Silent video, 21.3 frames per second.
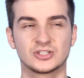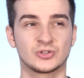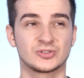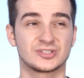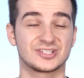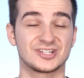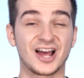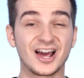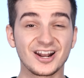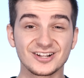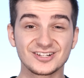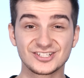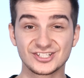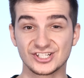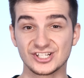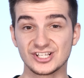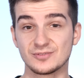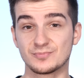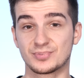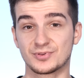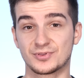So it's not a
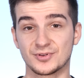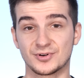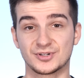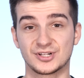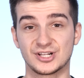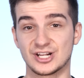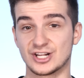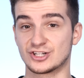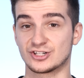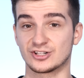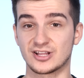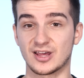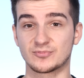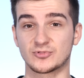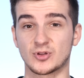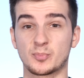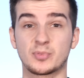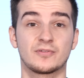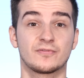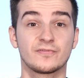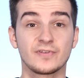cheap 13-inch
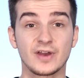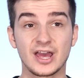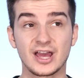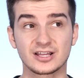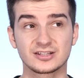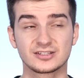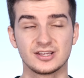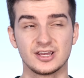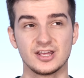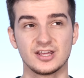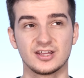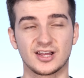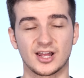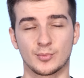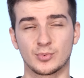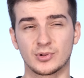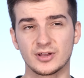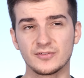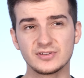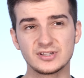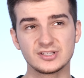laptop. In fact, I
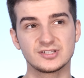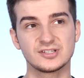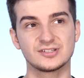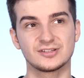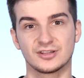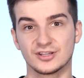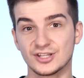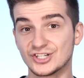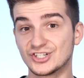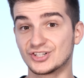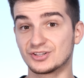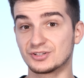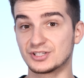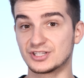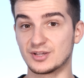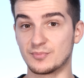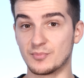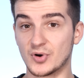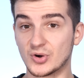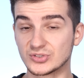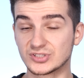believe this is literally
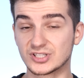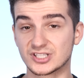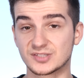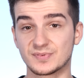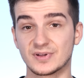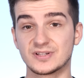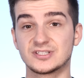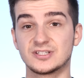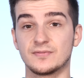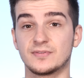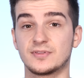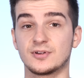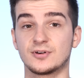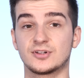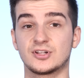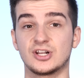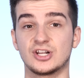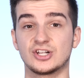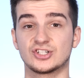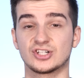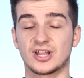the most expensive
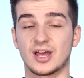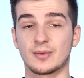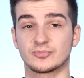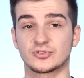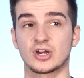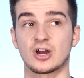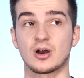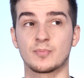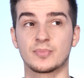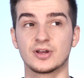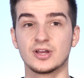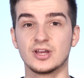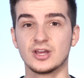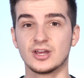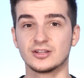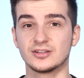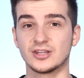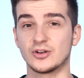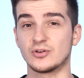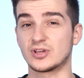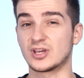13-inch laptop
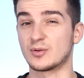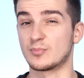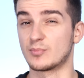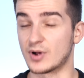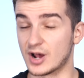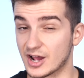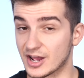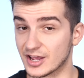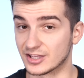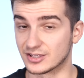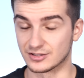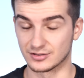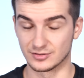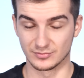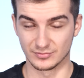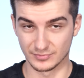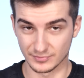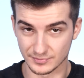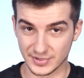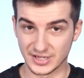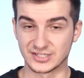that you can buy
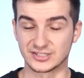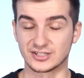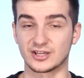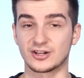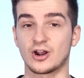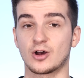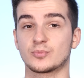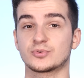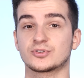baseline